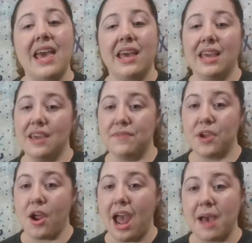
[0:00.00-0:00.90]
If
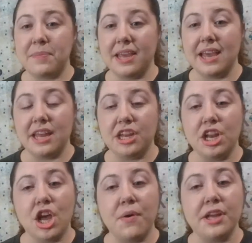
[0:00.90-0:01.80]
you're happy and you
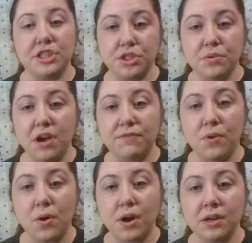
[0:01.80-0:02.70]
know it, do all
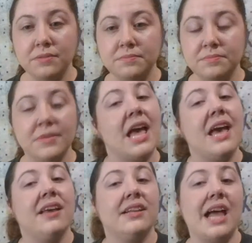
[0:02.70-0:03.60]
four.
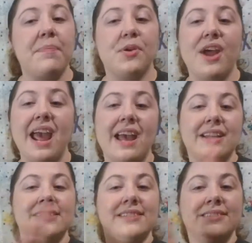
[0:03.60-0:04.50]
Clap your
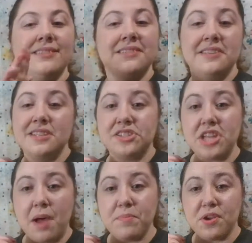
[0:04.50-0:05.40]
hands,
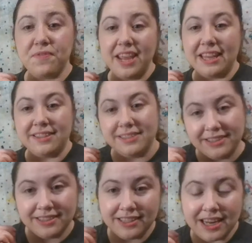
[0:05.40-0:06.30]
stomp your feet,
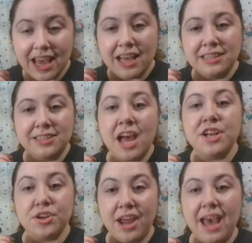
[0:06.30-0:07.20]
nod
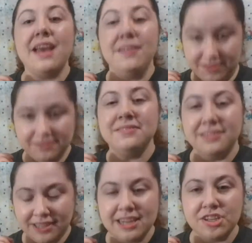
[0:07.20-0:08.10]
your head,
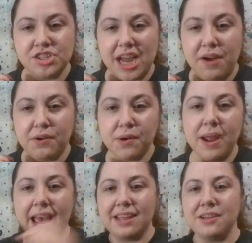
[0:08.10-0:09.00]
shout
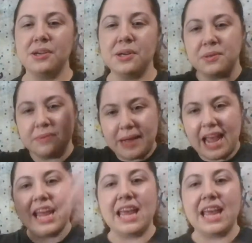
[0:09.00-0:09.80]
hooray, hooray!